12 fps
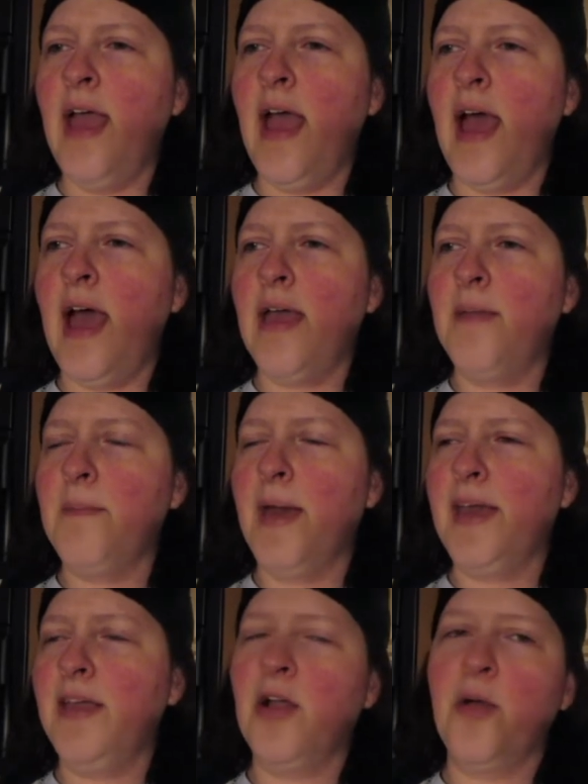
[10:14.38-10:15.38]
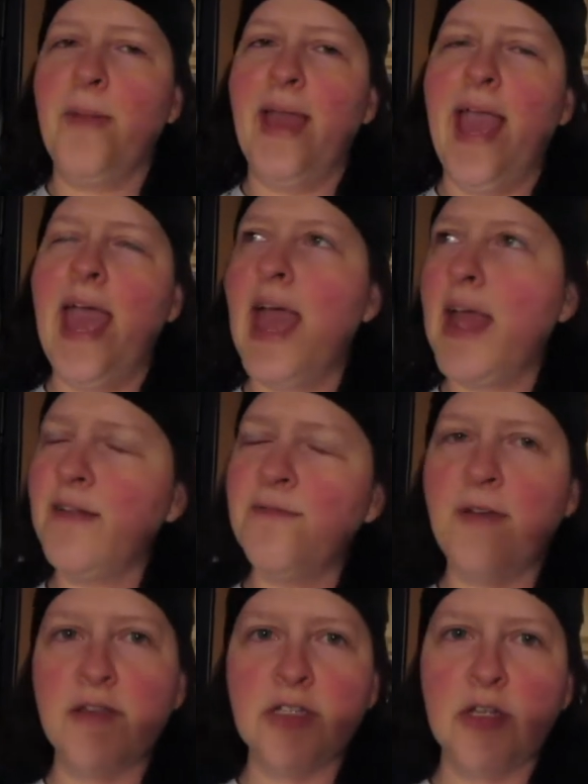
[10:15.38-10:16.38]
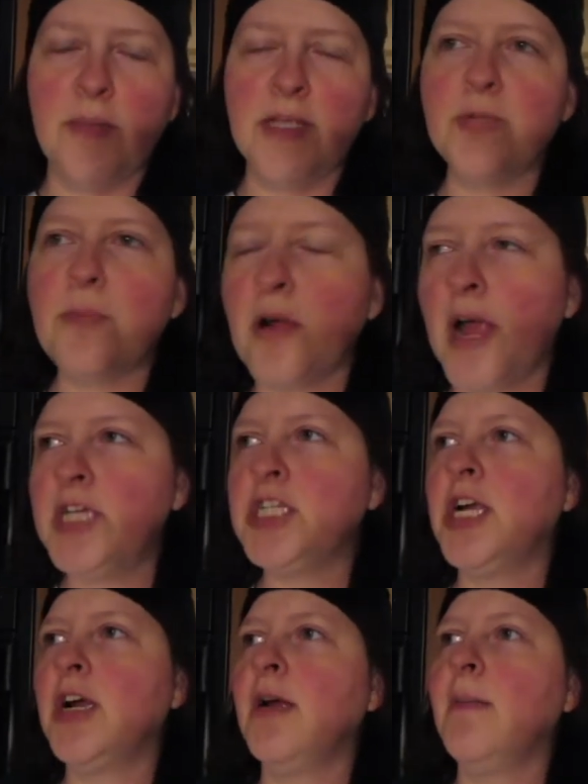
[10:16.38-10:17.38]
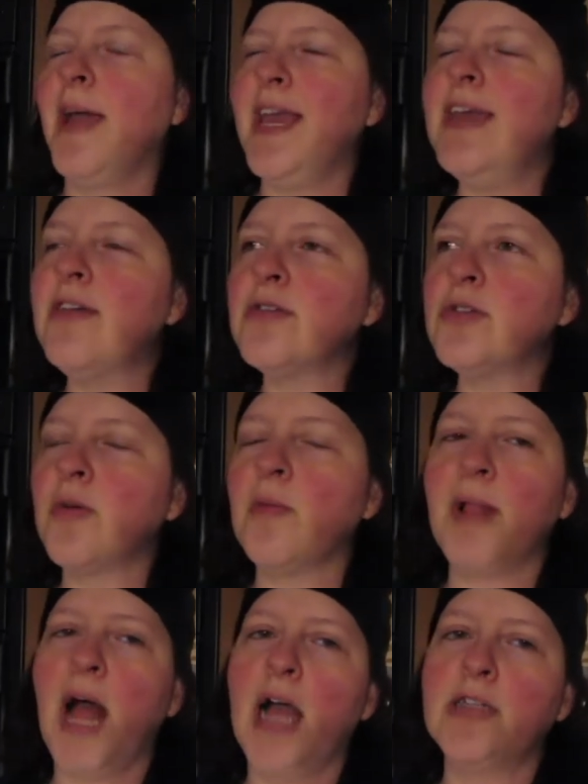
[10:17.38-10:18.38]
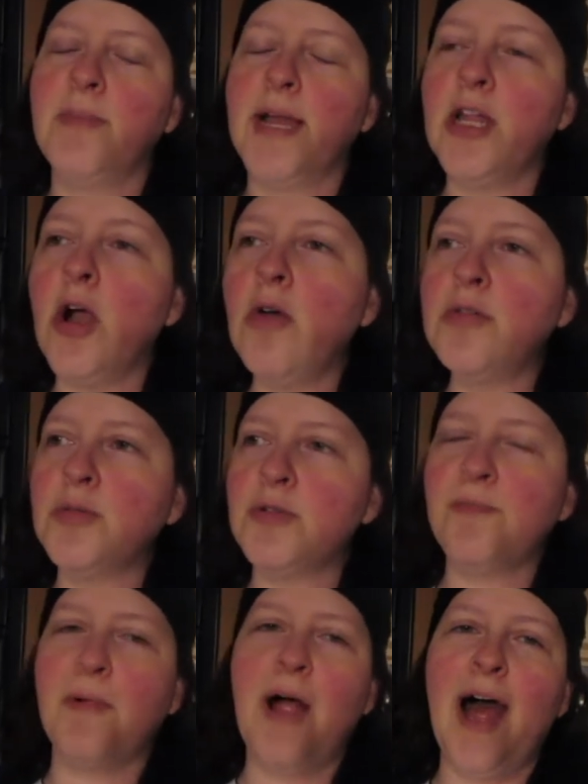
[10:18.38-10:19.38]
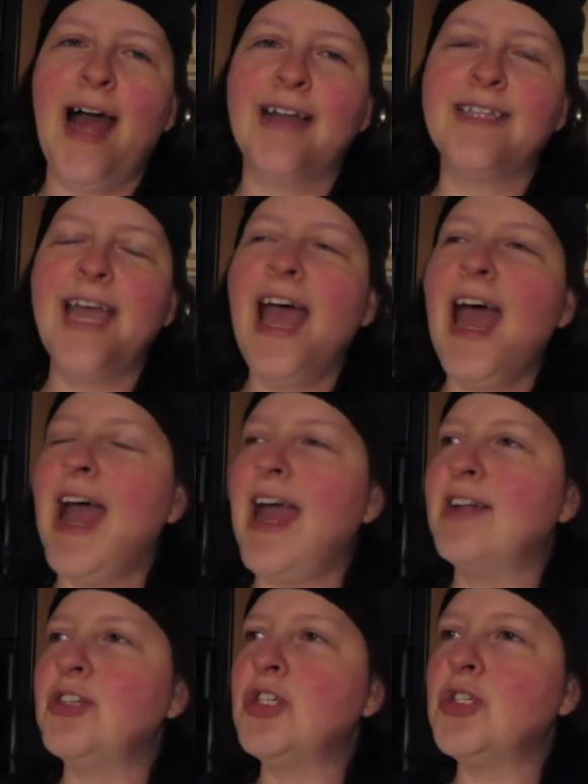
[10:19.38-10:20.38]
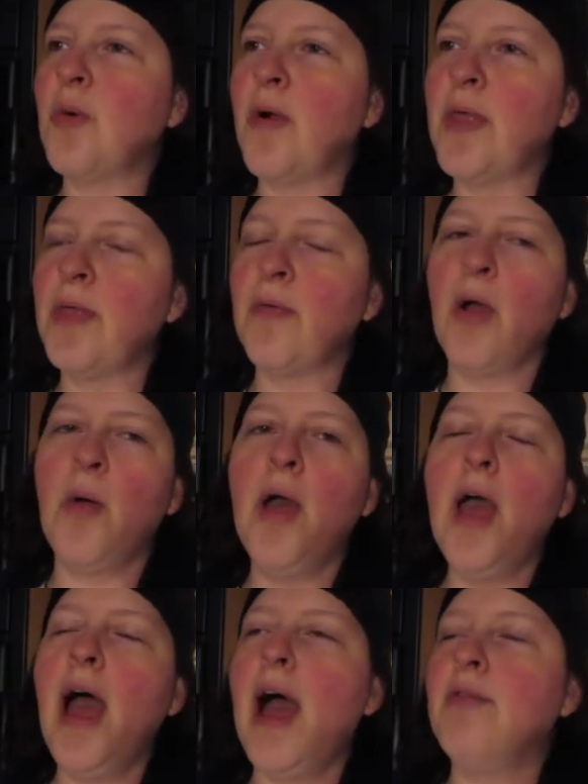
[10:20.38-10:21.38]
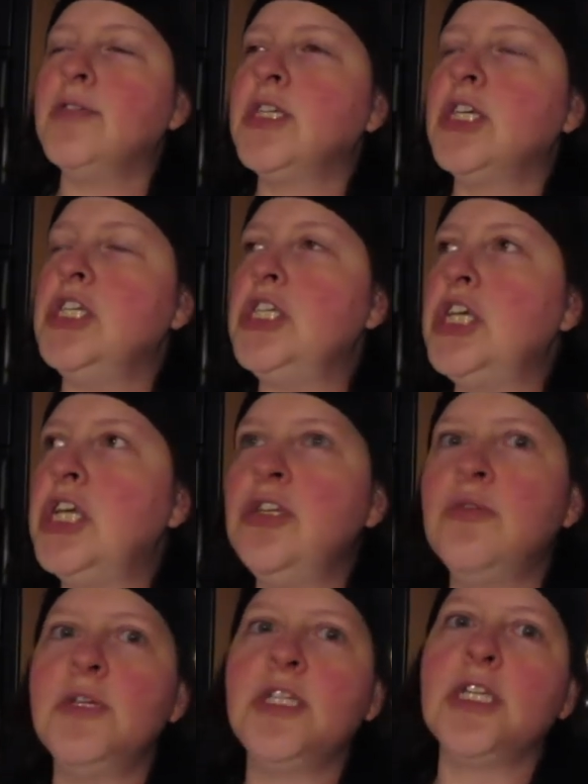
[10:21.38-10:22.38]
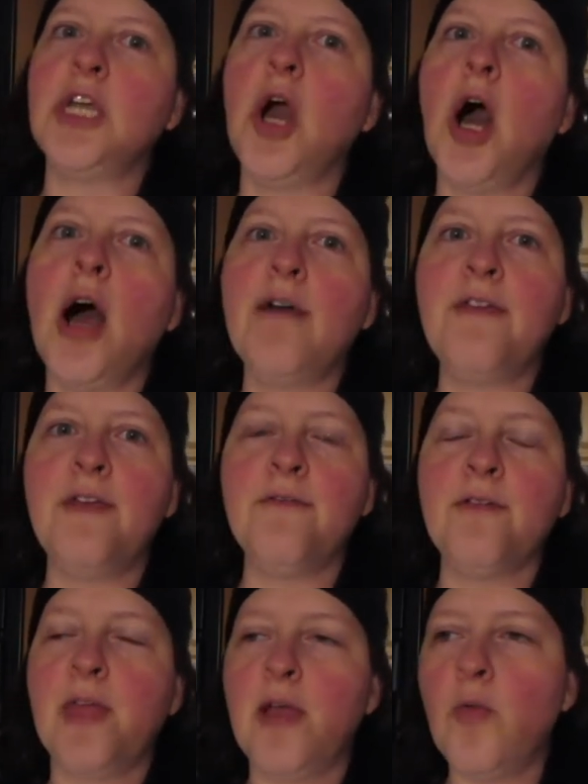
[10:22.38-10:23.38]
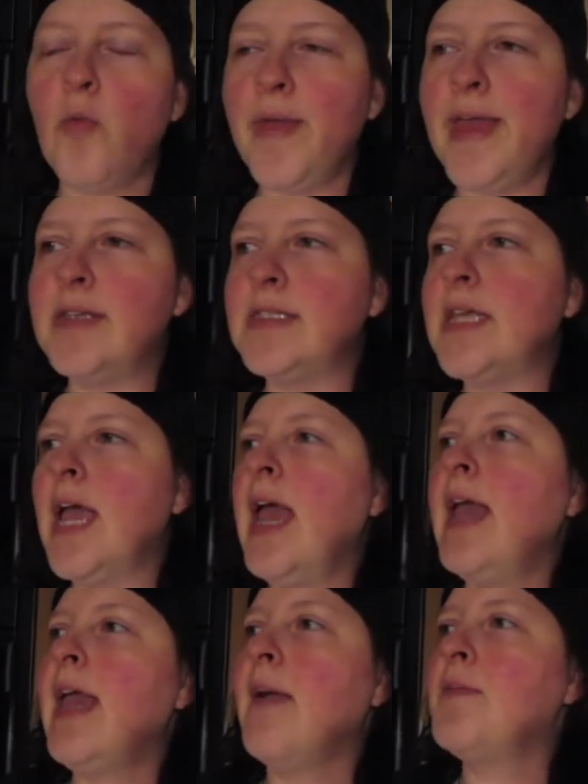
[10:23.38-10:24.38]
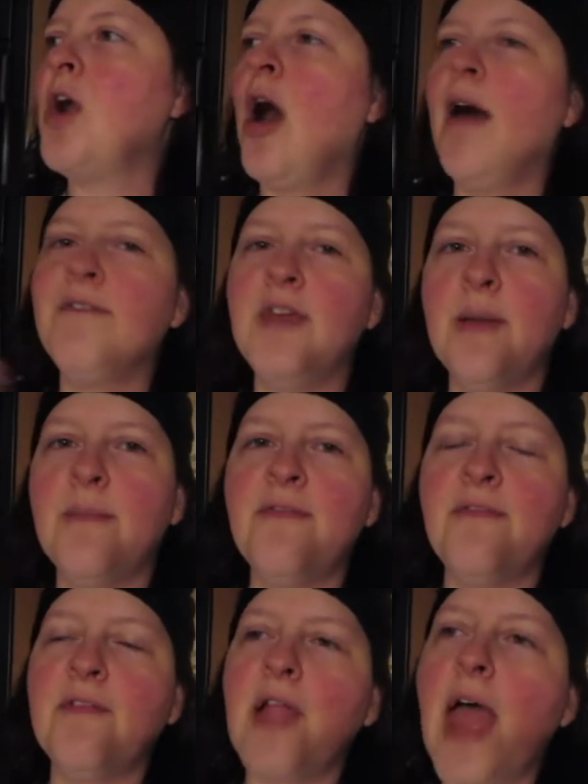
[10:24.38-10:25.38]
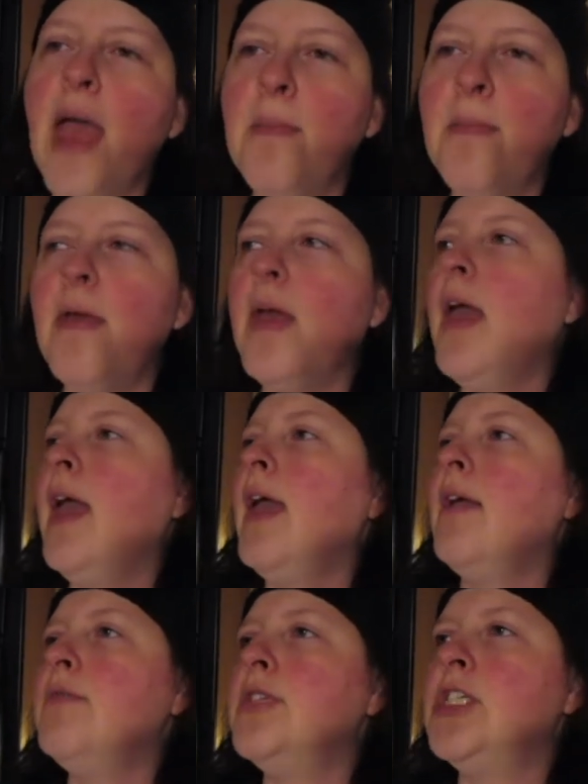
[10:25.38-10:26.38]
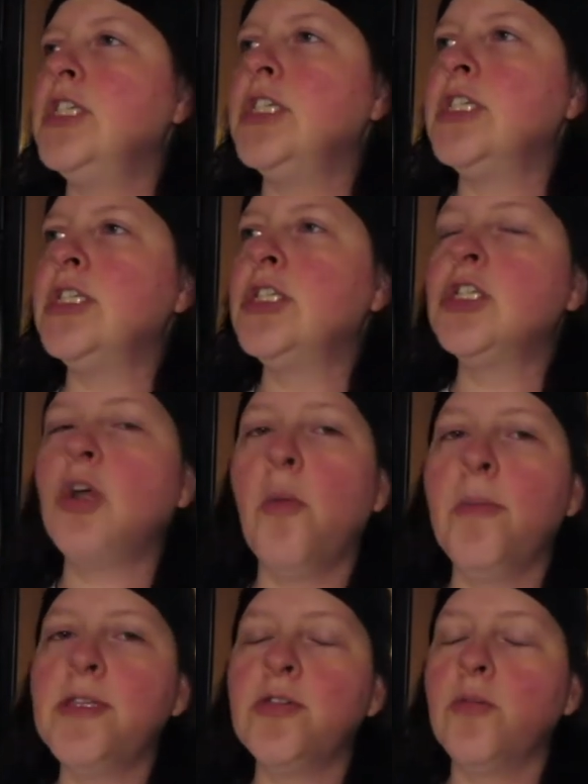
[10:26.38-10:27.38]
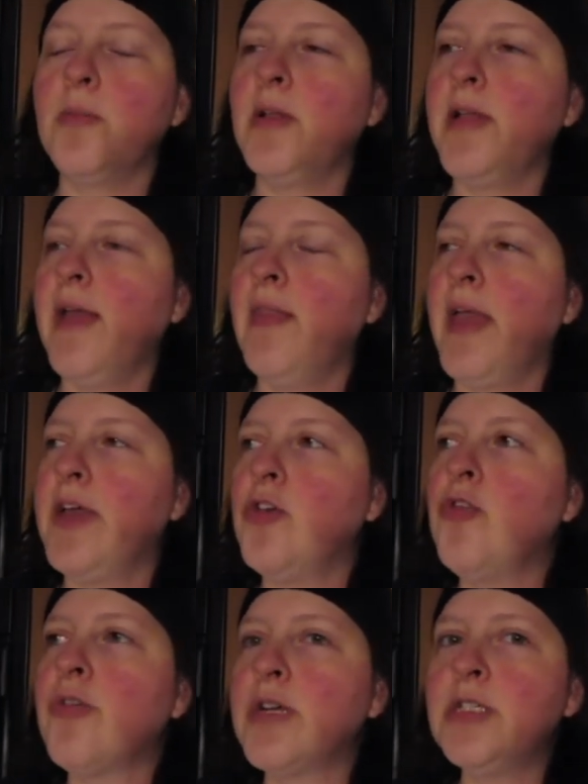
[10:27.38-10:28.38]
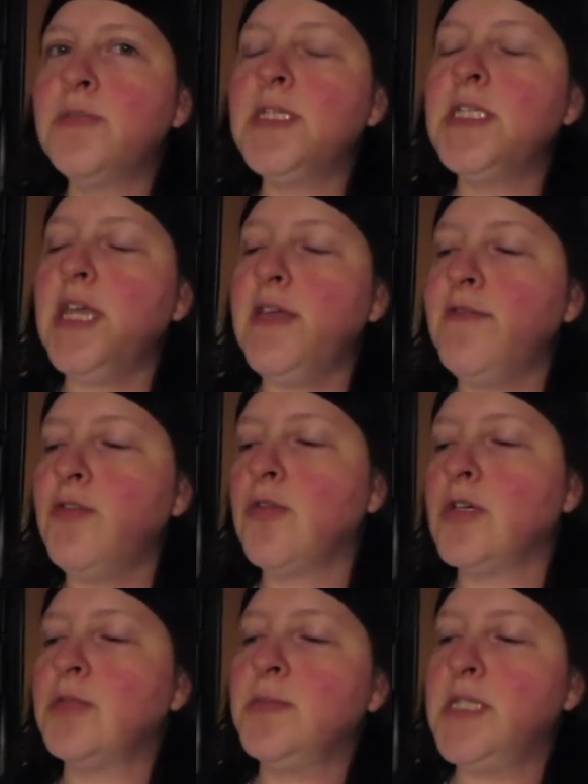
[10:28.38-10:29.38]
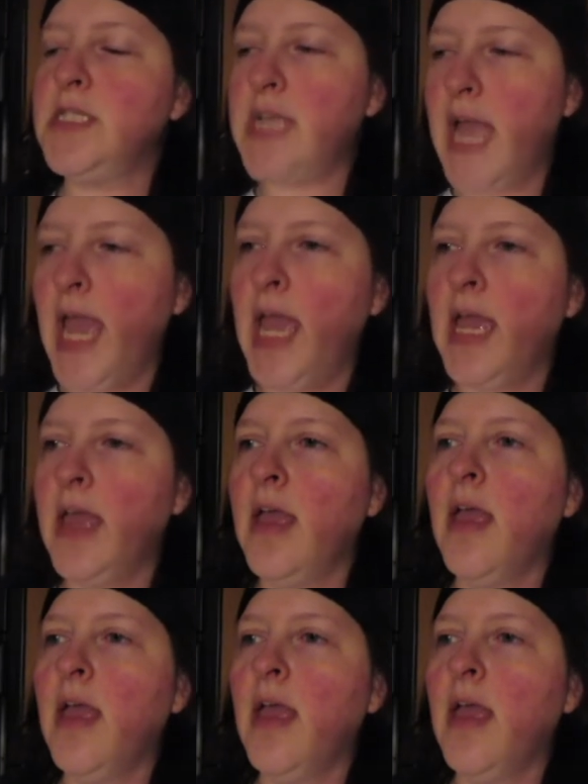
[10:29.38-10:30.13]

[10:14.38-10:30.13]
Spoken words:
my head felt so much pressure, my ears were blocked, my nose was blocked, I had a sore throat, I was continuously coughing for like weeks, kept coughing up phlegm. It was just so miserable, and like Christmas Eve and Christmas Day